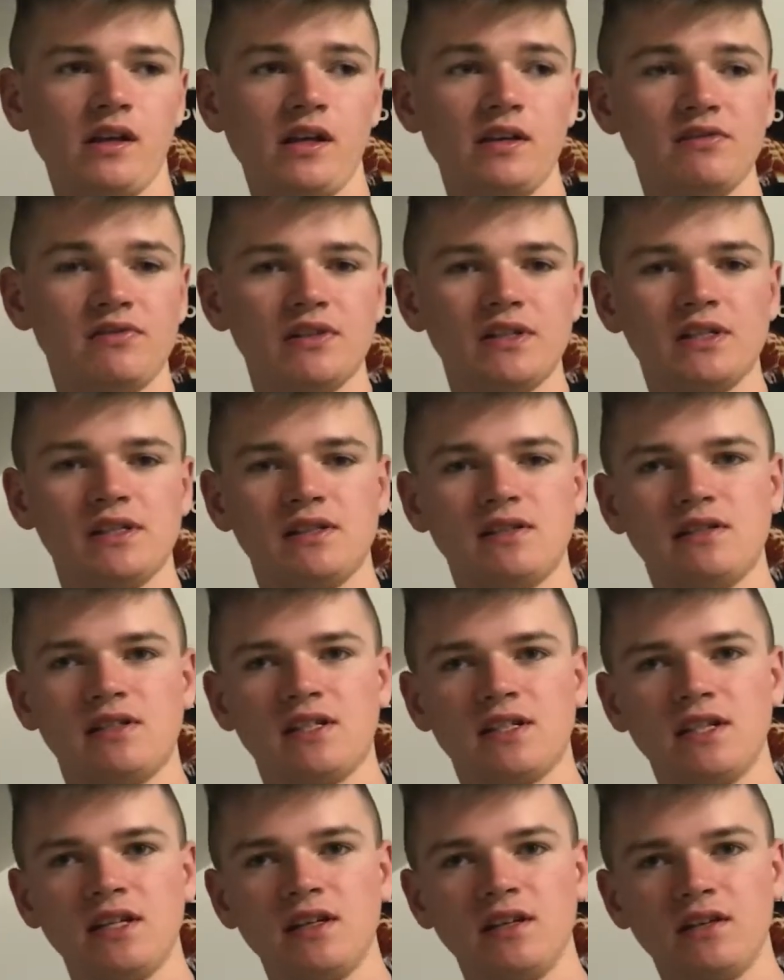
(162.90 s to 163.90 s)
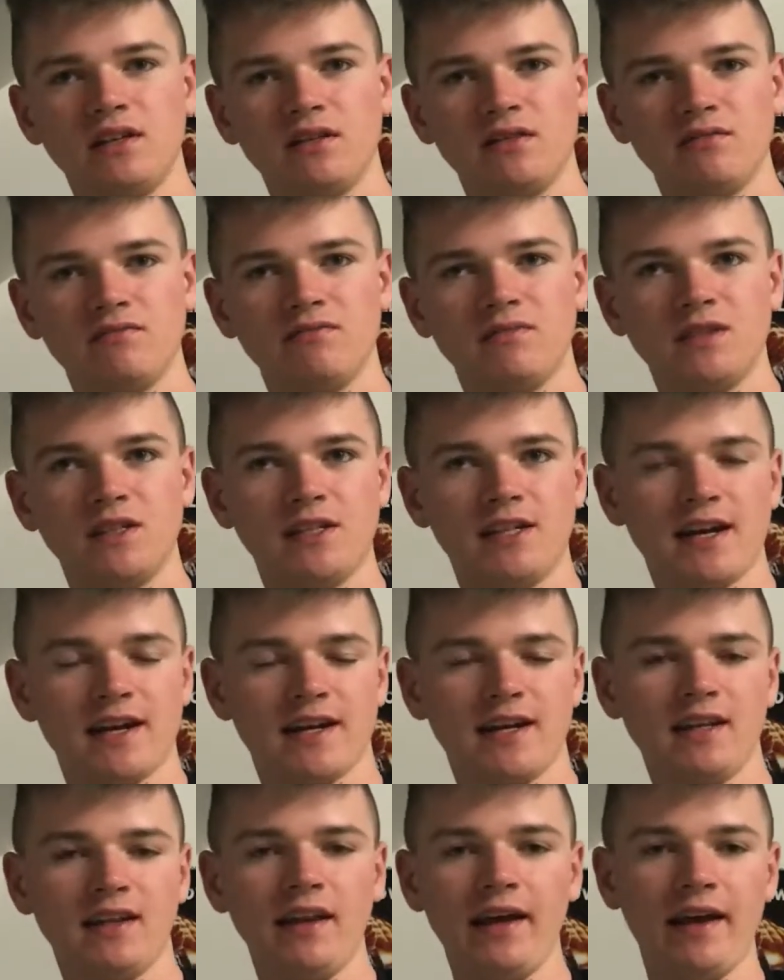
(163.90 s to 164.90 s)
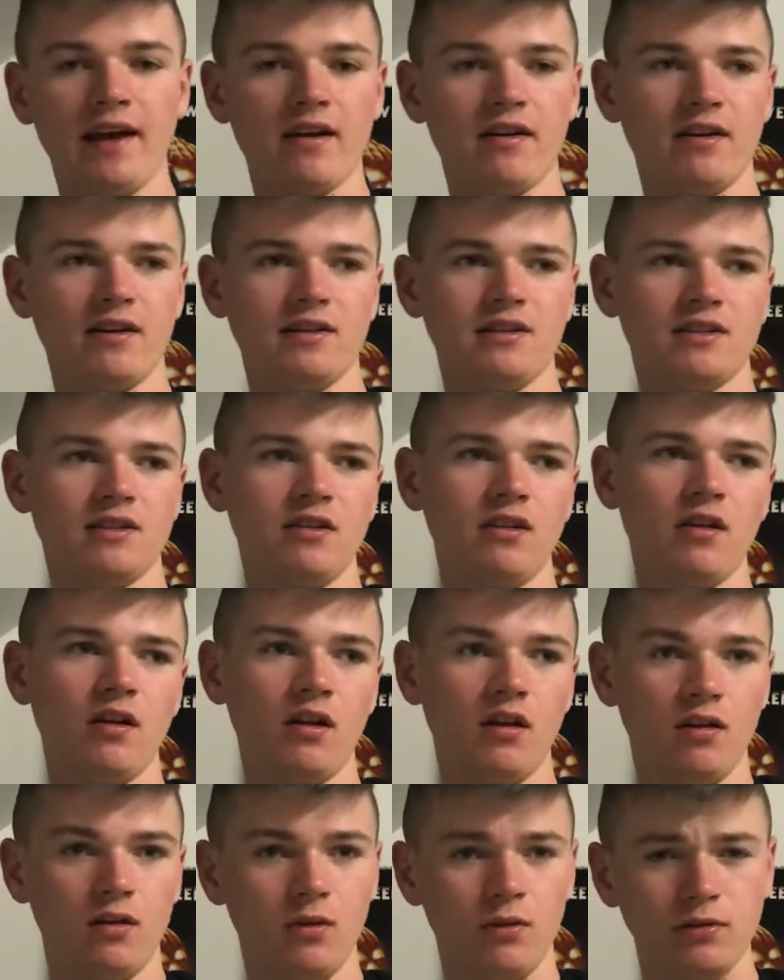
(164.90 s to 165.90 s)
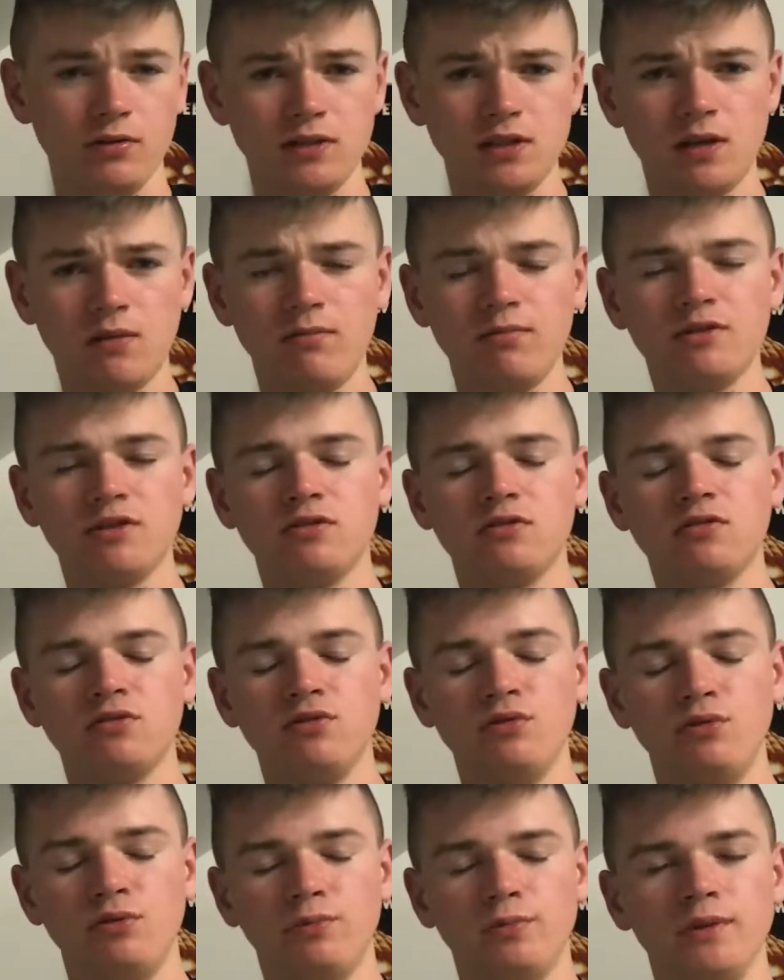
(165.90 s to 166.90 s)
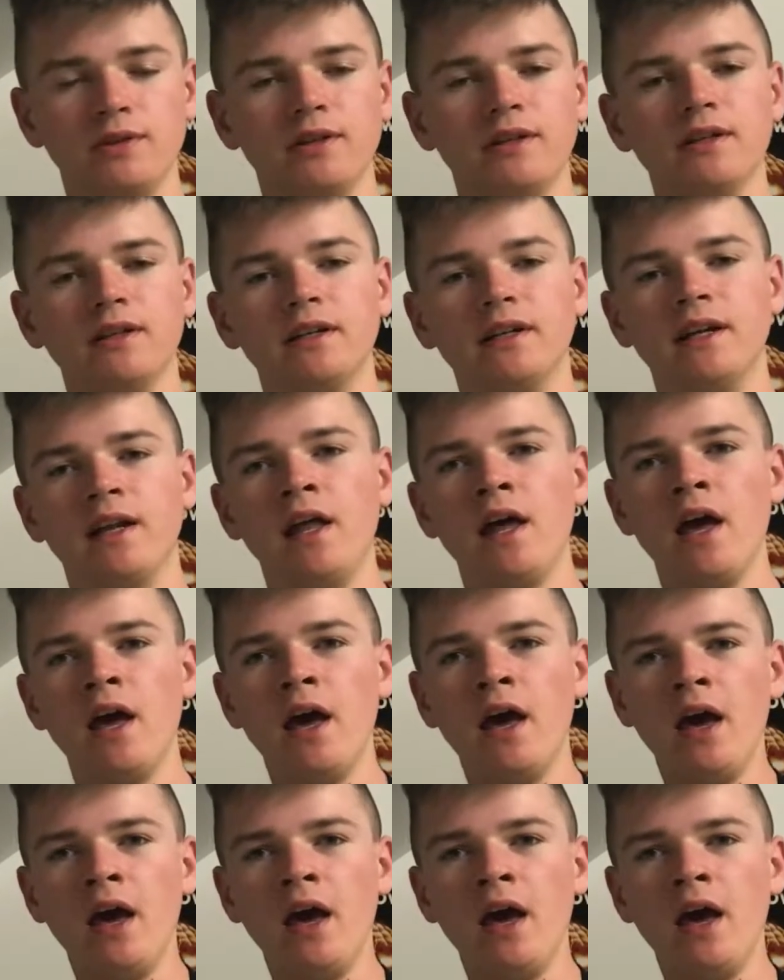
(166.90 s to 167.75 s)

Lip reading: Even still, a decade later, it still all holds up super good.